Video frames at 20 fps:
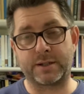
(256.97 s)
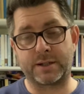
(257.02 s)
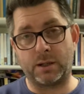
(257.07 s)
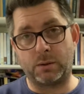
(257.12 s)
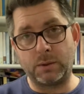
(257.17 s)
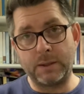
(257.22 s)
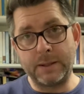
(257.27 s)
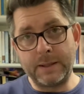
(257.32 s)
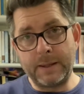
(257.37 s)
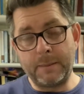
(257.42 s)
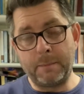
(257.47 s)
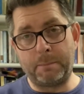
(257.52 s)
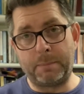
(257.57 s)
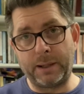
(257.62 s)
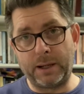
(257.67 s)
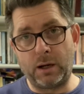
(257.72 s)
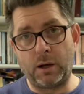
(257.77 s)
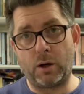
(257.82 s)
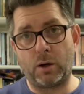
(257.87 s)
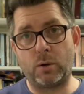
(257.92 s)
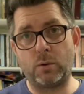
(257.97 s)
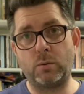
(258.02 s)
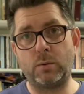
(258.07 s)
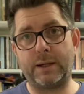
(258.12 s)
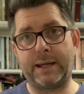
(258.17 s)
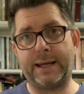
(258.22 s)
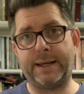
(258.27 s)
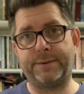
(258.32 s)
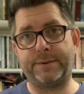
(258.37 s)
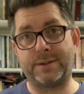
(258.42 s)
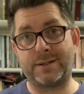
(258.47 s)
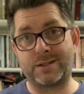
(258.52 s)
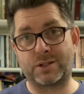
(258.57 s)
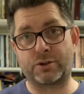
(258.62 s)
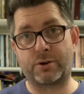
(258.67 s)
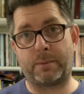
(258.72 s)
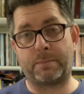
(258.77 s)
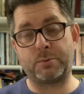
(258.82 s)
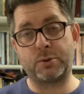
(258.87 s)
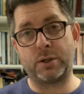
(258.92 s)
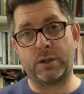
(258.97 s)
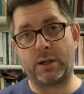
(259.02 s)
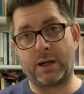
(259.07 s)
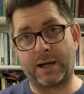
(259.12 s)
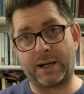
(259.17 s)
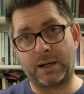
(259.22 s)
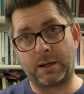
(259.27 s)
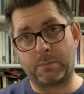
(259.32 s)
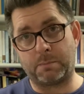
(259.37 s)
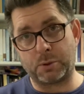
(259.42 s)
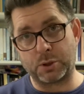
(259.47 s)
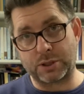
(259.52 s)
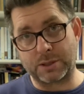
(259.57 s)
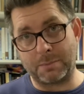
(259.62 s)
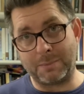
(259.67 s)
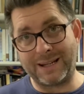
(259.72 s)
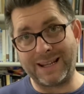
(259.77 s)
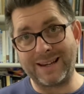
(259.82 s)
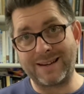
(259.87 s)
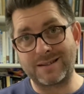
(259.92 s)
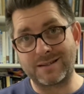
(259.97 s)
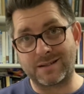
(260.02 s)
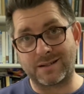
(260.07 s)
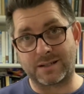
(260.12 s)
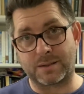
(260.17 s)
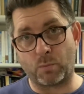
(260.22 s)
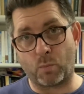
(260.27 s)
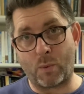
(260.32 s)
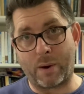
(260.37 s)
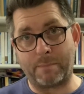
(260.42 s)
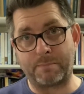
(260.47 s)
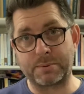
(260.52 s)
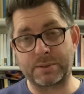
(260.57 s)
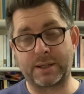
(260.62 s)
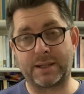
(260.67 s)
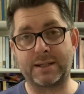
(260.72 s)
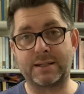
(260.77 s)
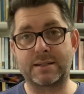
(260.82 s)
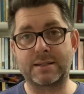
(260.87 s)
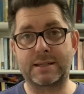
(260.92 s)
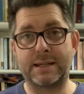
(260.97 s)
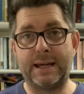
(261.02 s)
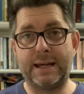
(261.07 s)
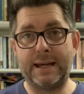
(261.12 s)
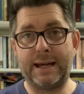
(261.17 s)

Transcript: Now, below in the description, I'm going to put some links to some websites